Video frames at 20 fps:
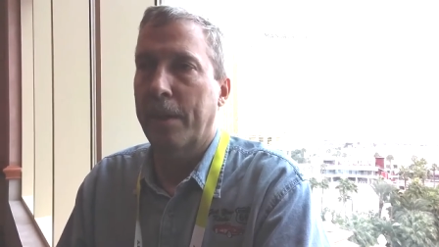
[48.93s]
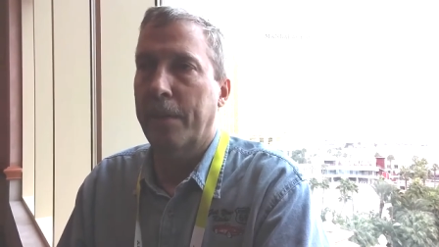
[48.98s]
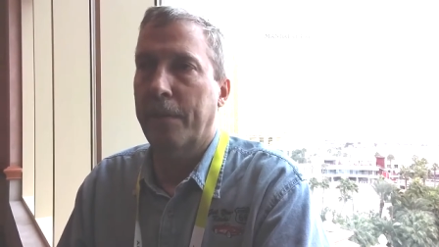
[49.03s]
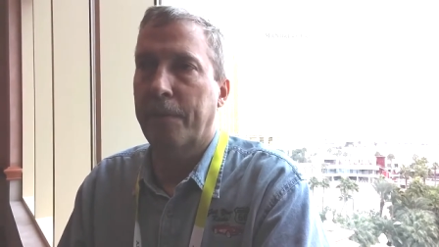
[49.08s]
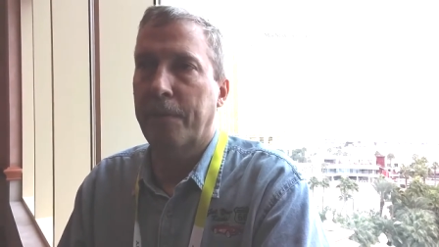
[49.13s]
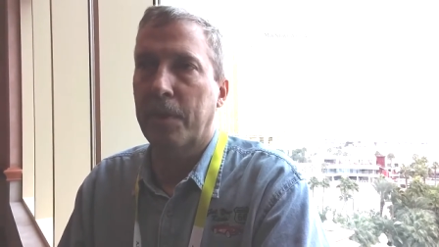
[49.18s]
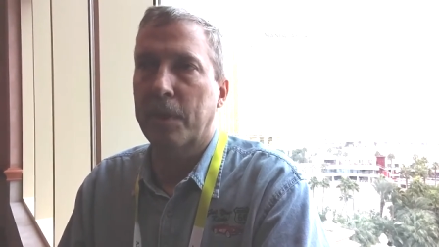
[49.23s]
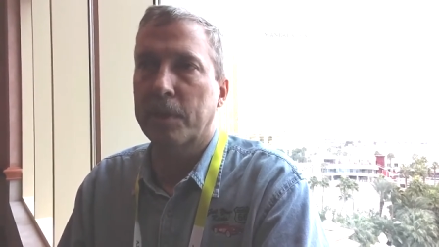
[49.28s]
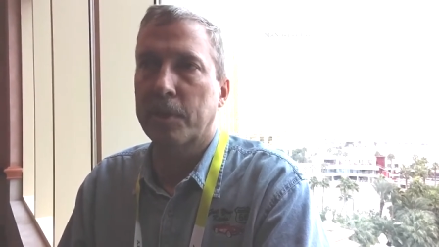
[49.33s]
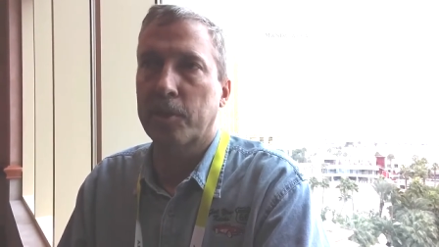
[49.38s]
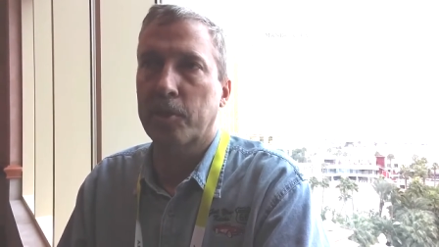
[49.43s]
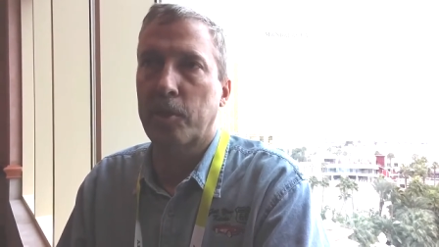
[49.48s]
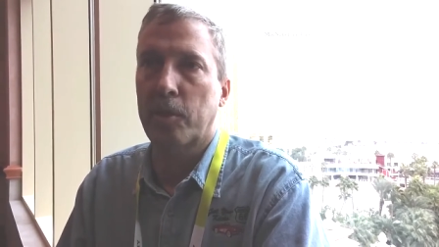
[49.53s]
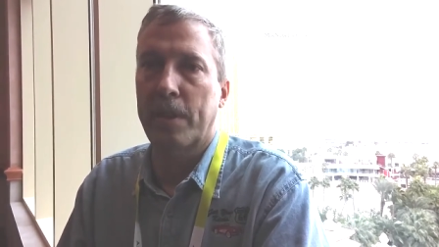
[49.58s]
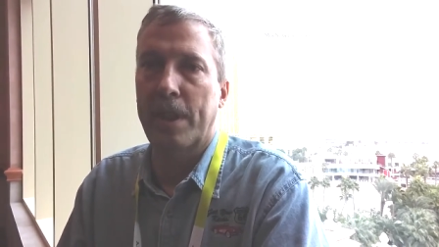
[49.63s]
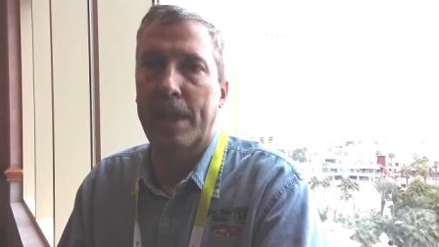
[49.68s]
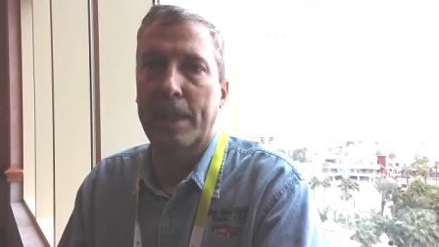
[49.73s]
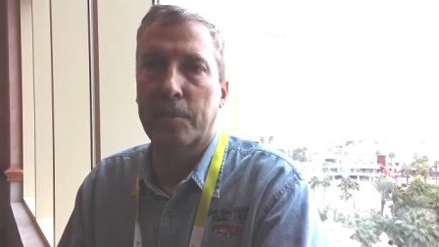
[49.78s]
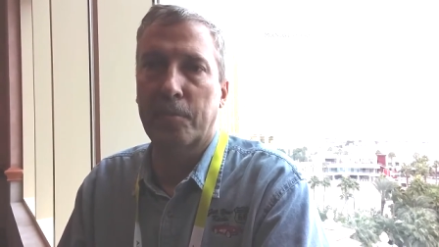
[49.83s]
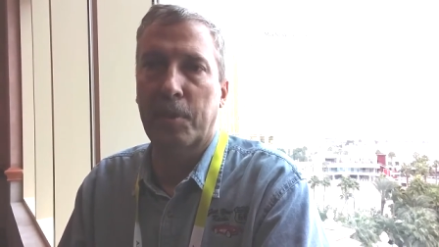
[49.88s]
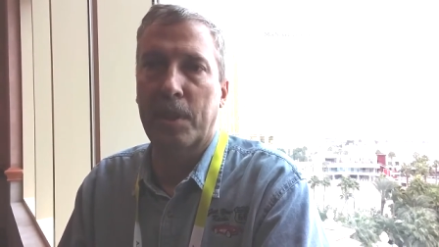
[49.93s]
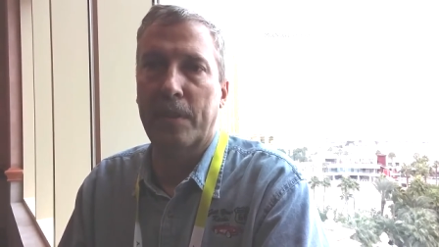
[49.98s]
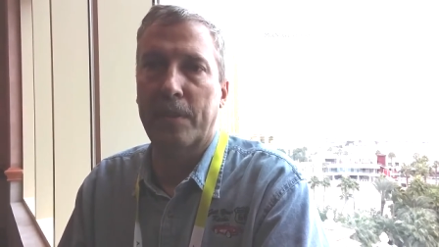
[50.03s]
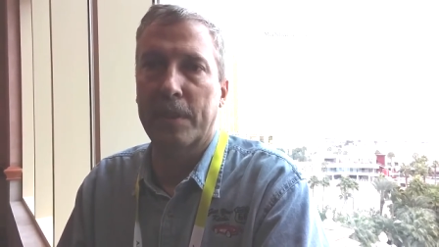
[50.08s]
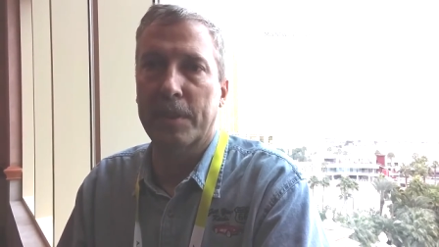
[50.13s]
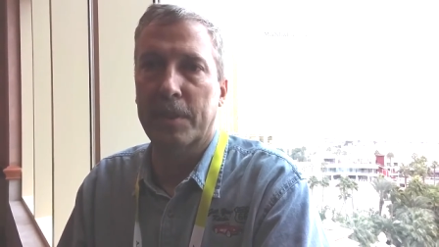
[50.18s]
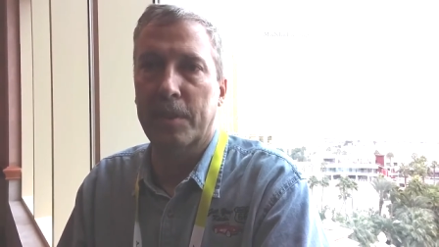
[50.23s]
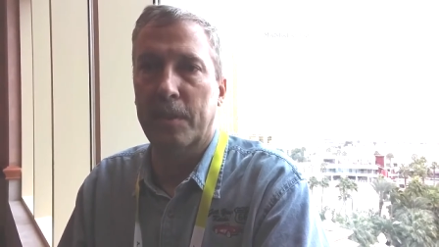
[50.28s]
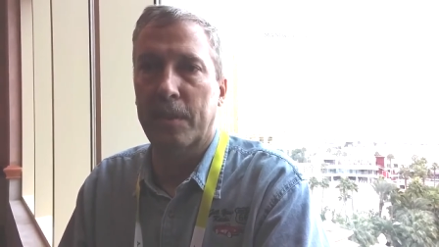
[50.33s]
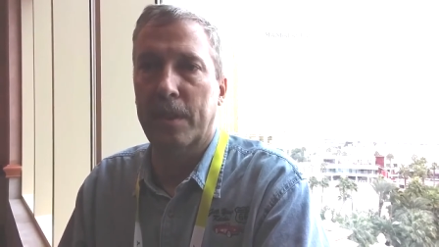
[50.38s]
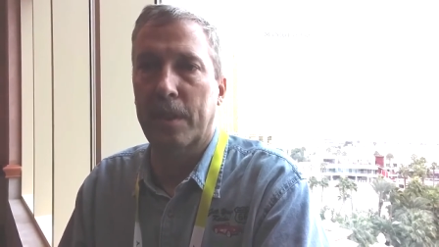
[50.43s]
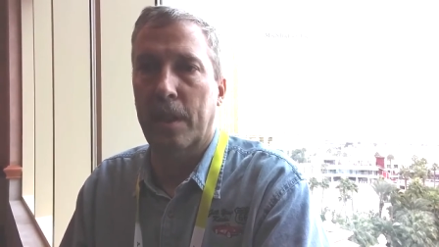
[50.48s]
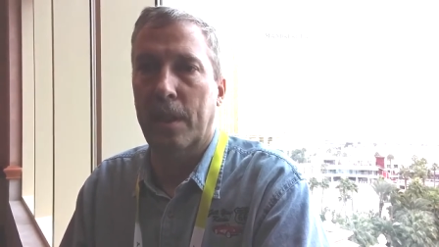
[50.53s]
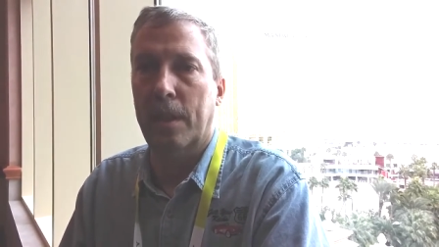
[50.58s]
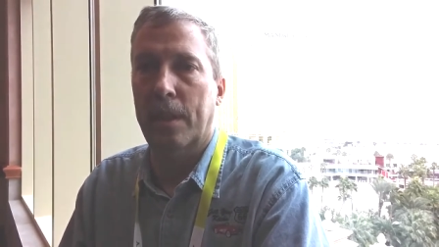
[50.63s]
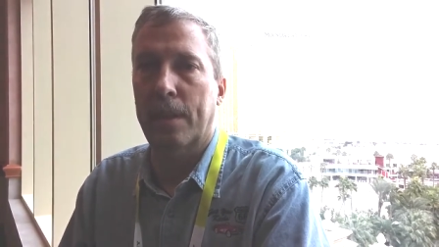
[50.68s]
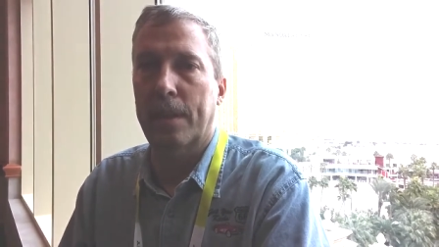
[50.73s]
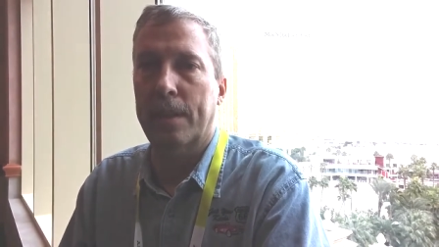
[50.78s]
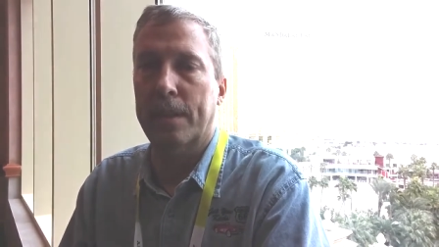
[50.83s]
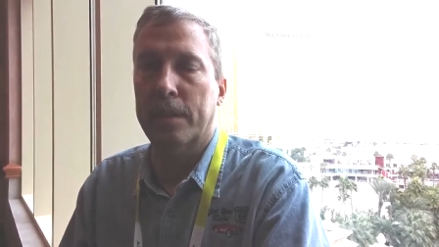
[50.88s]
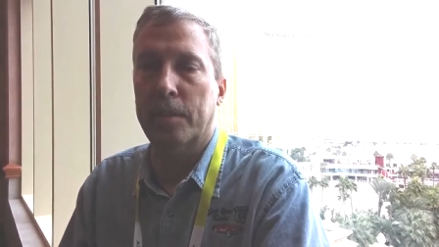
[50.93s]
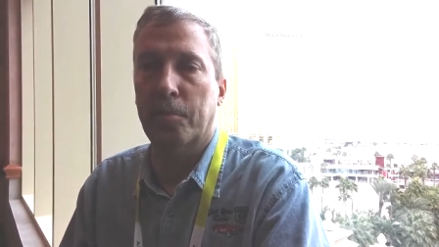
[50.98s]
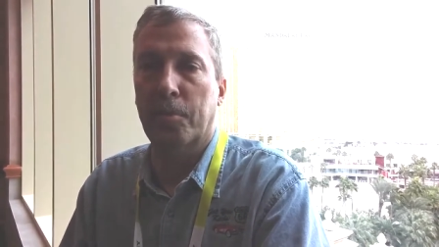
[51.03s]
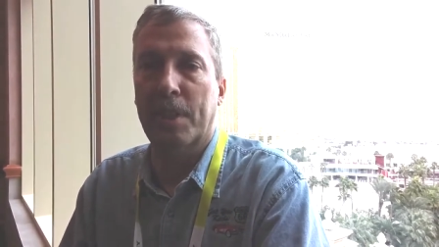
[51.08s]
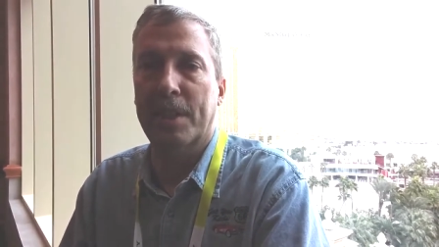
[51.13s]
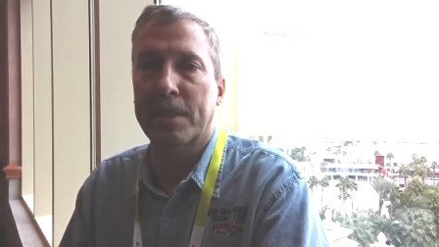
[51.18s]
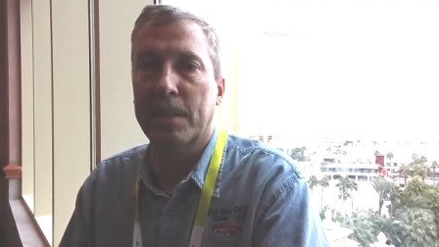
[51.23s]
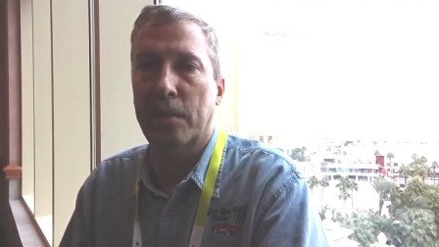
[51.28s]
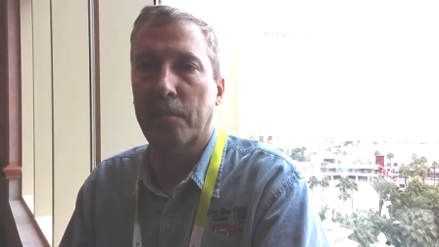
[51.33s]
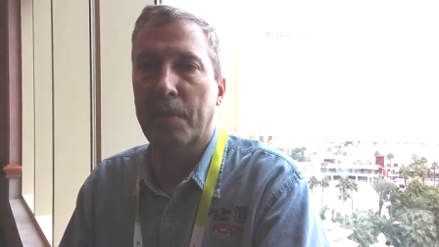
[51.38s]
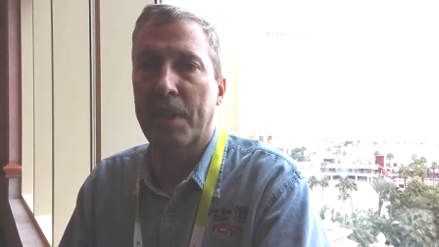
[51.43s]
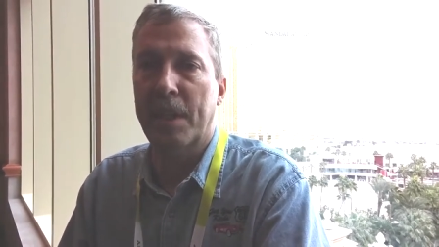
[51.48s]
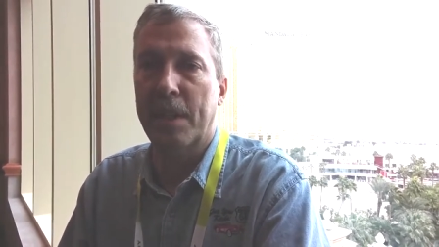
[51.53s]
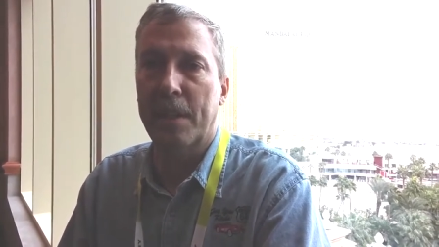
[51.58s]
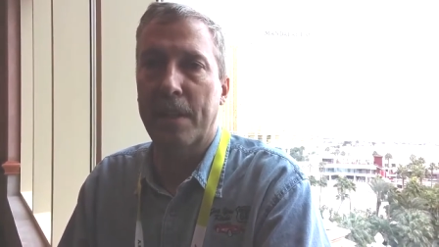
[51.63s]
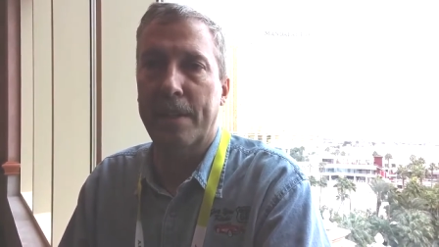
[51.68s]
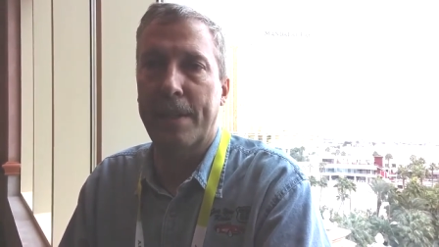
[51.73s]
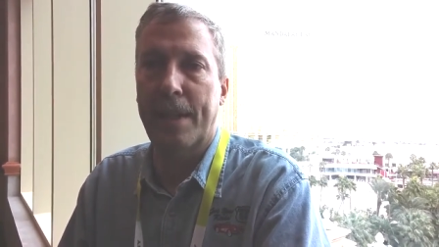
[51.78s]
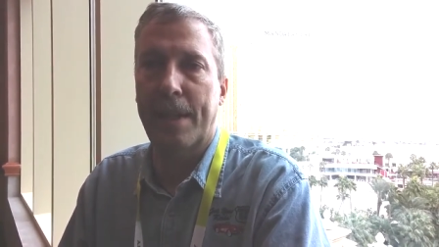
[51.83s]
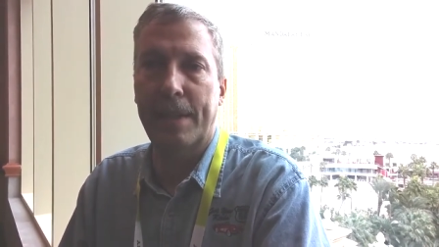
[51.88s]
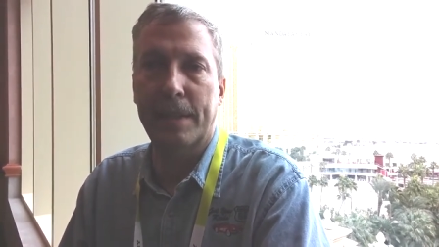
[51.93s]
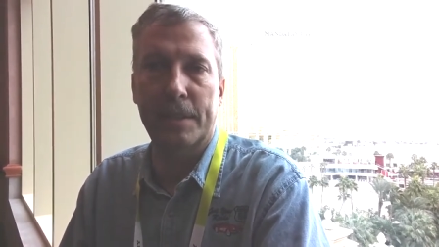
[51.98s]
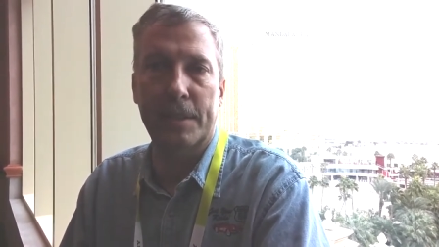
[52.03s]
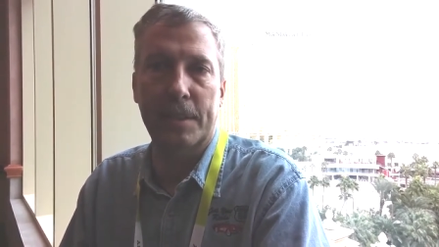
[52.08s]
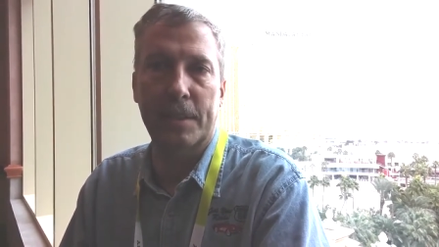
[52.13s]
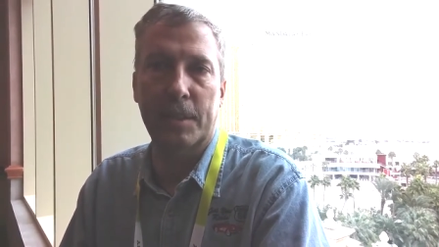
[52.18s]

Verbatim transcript: The first two days previous to it are the press and media days.